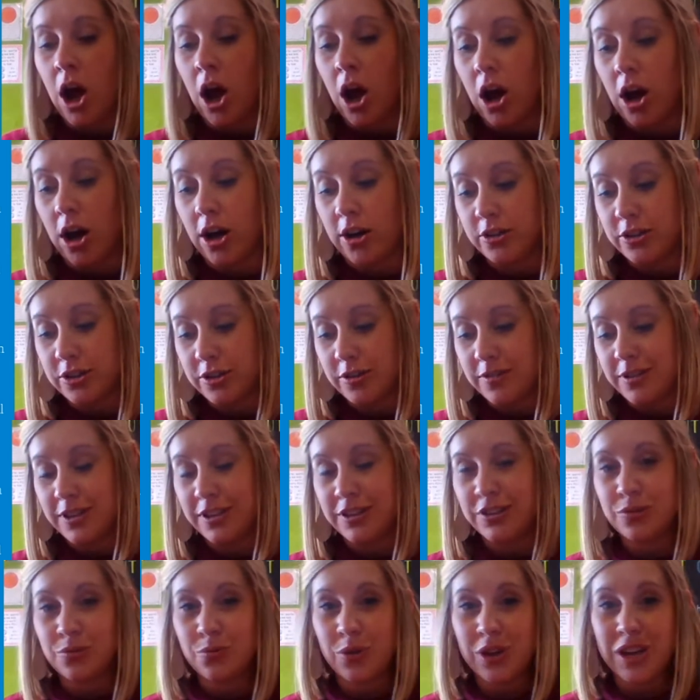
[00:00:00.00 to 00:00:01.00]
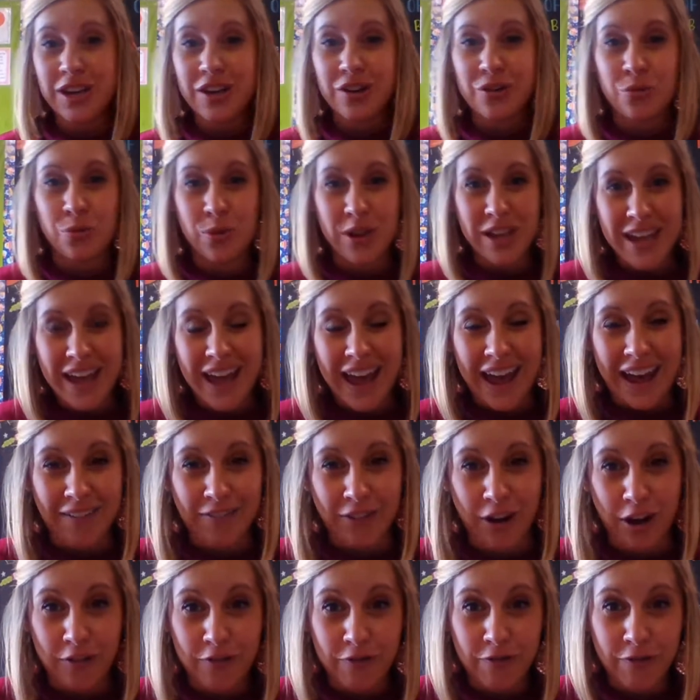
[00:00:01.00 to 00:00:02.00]
Also this week, we have
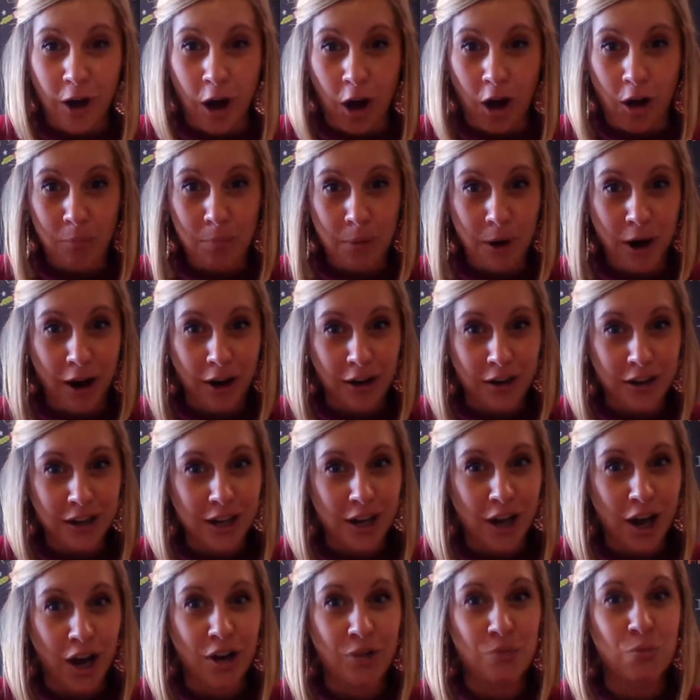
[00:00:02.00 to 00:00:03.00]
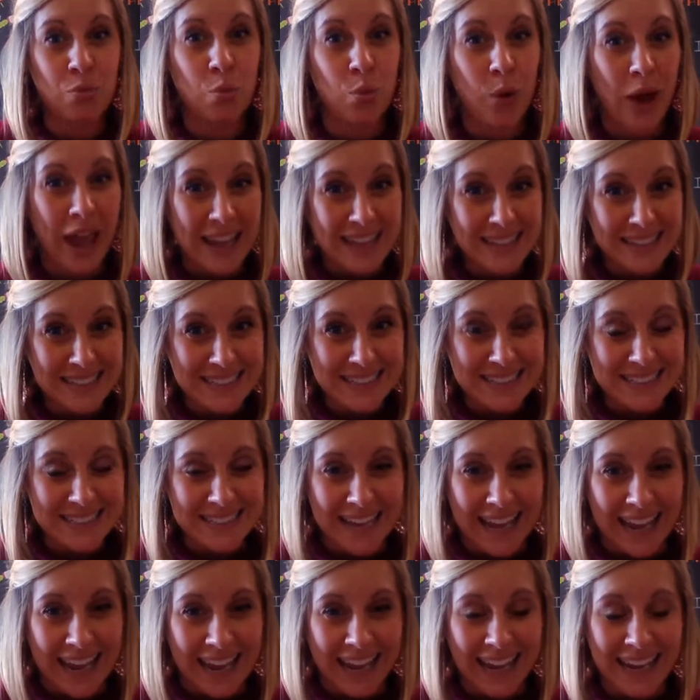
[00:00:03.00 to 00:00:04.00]
our fall party on
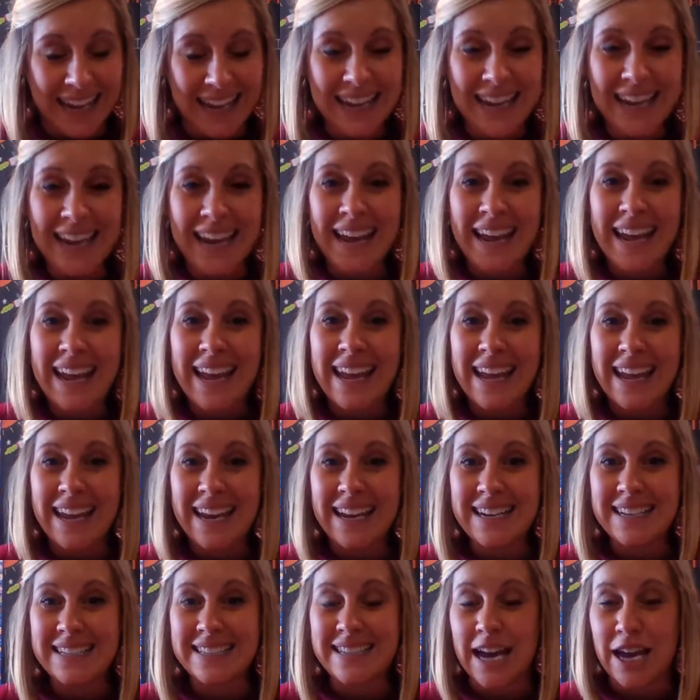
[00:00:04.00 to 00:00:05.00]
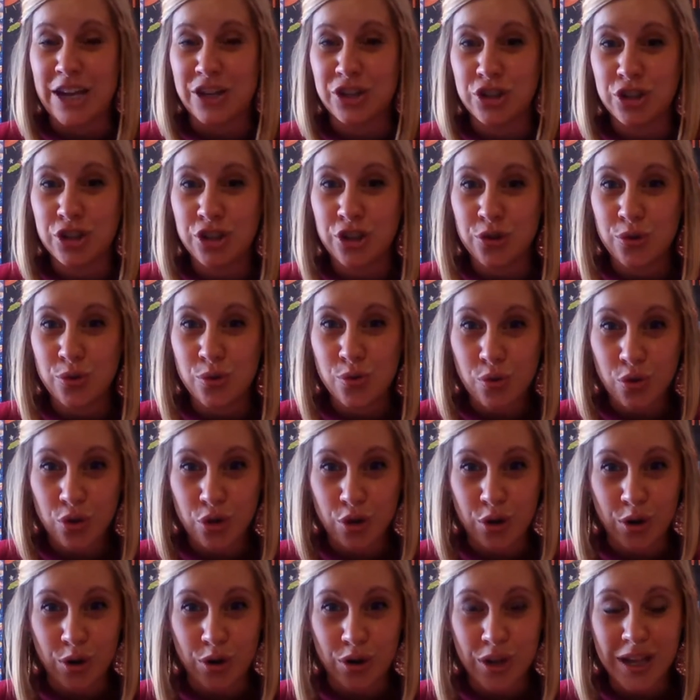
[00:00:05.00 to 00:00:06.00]
Wednesday. It is at
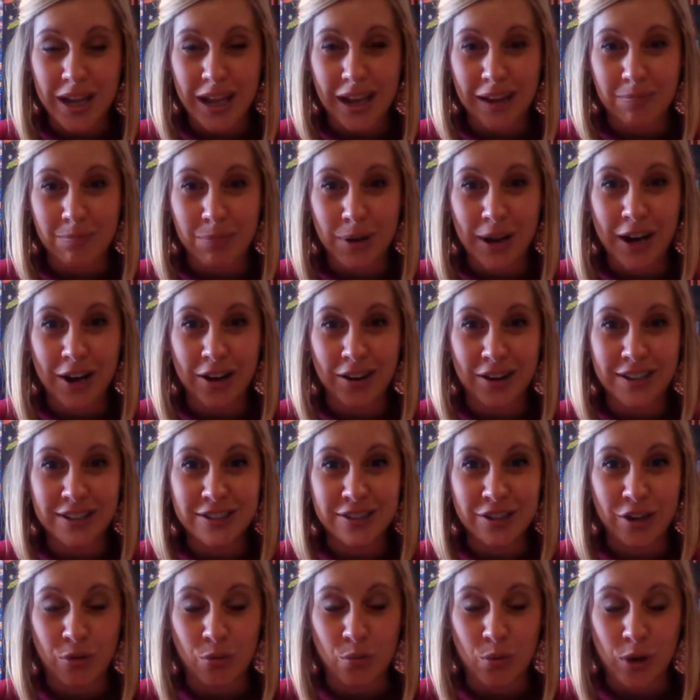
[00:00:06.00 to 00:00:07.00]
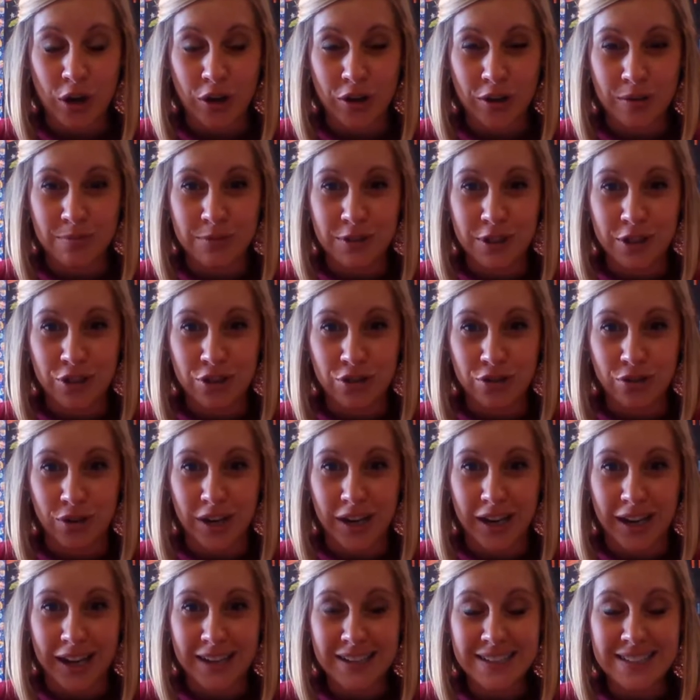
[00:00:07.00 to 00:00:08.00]
2:30 and parents are welcome to
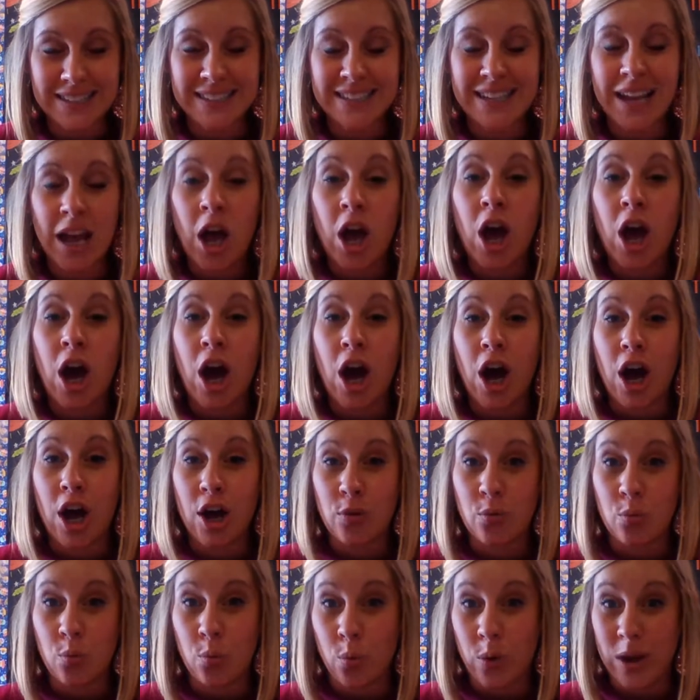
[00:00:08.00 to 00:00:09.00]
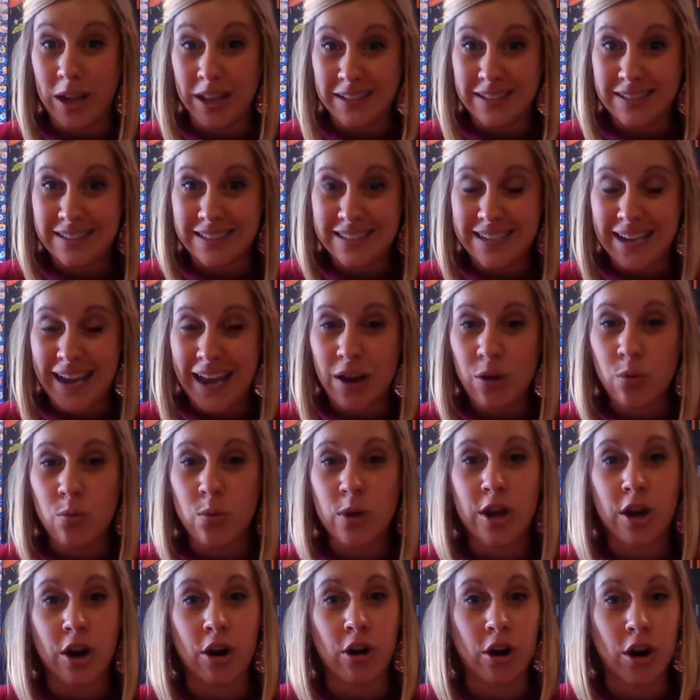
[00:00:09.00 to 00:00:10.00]
join us. On Wednesday,
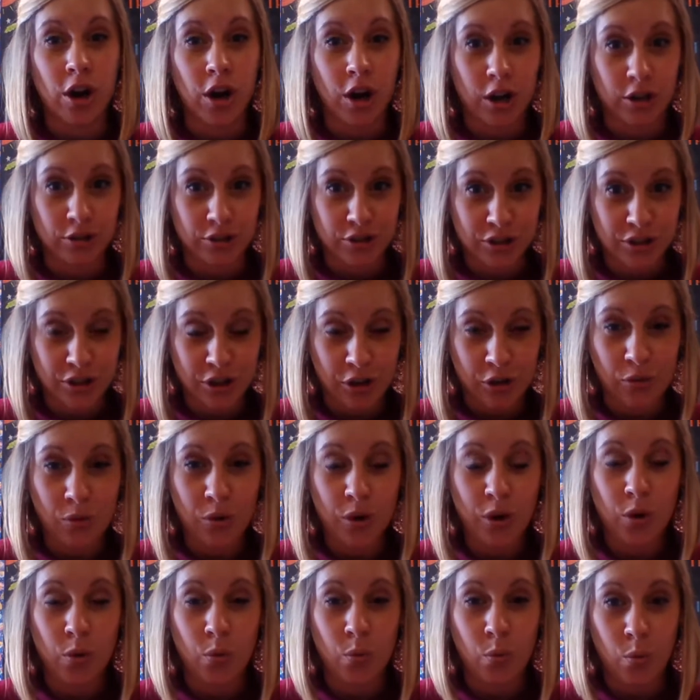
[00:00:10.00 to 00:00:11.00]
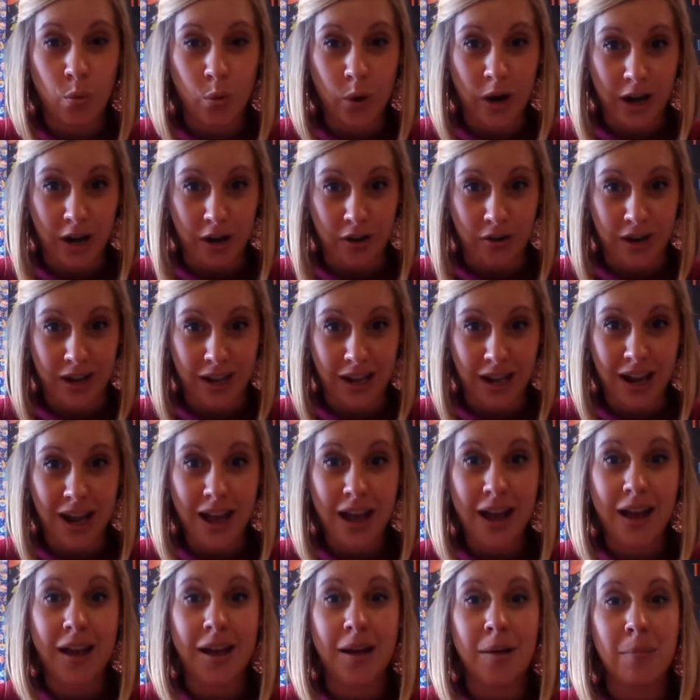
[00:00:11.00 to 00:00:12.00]
we are also wearing
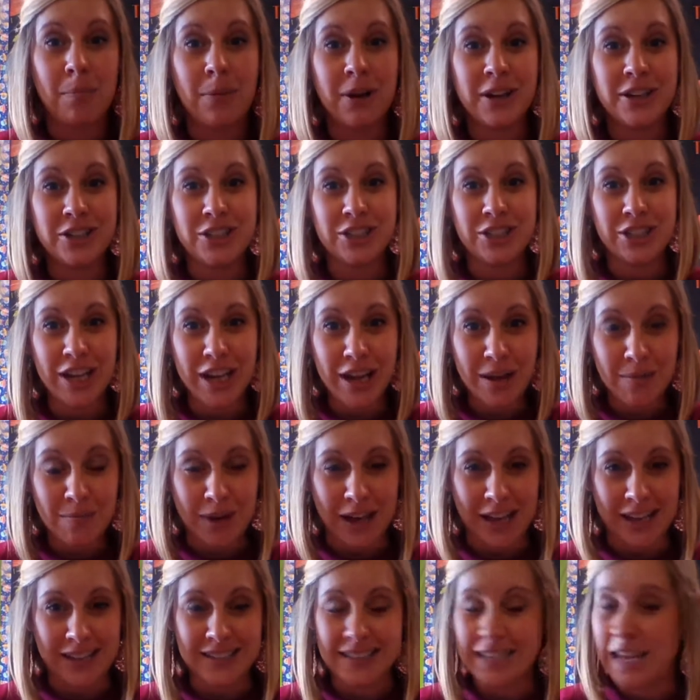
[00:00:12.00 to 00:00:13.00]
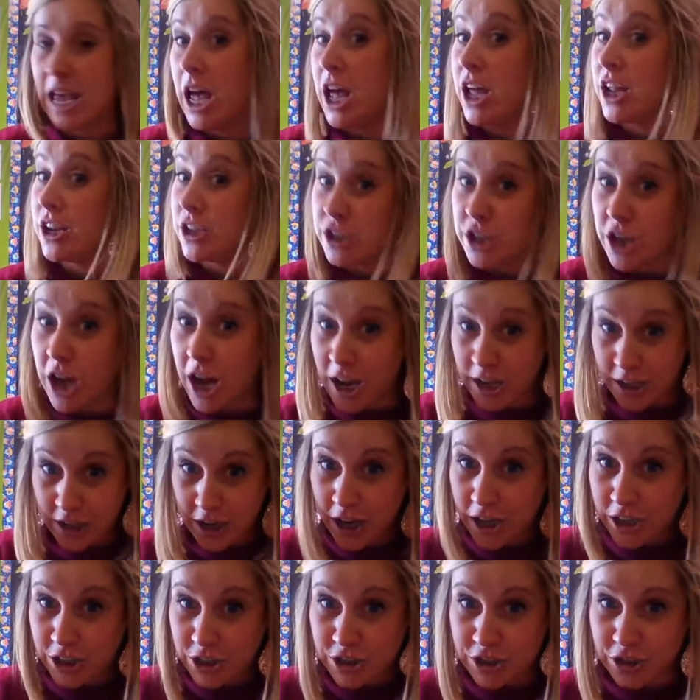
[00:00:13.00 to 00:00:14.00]
pajamas, not
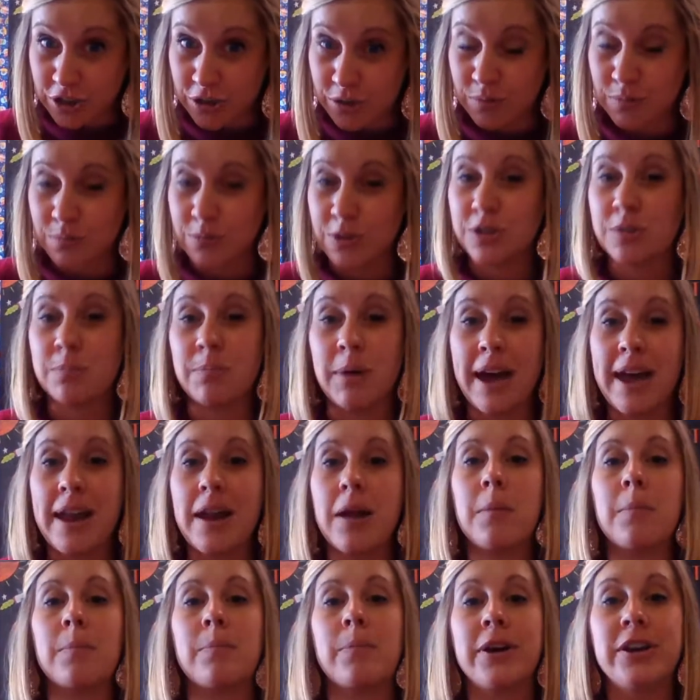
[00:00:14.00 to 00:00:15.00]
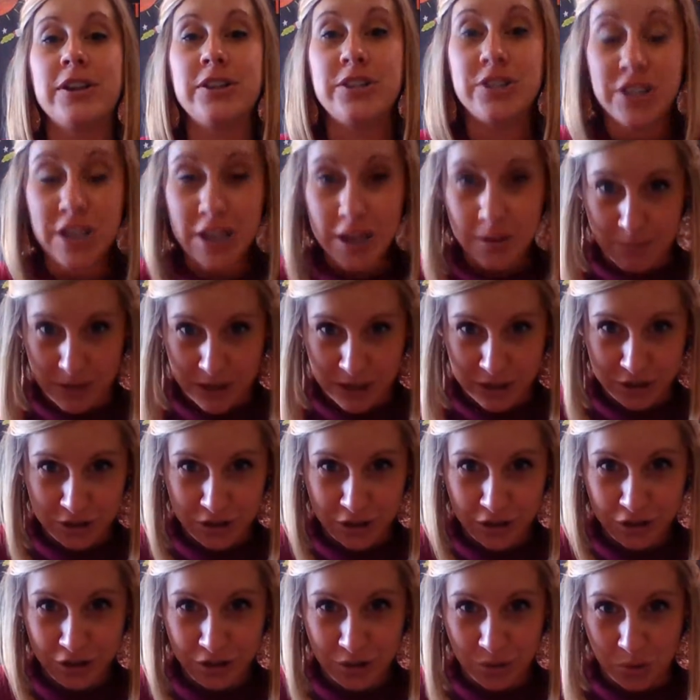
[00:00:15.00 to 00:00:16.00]
costumes, but pajamas
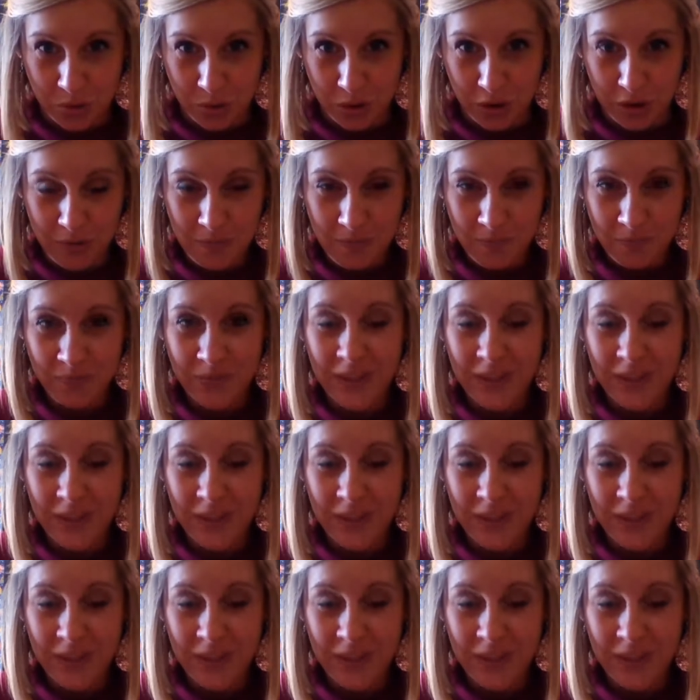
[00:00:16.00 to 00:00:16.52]
to school.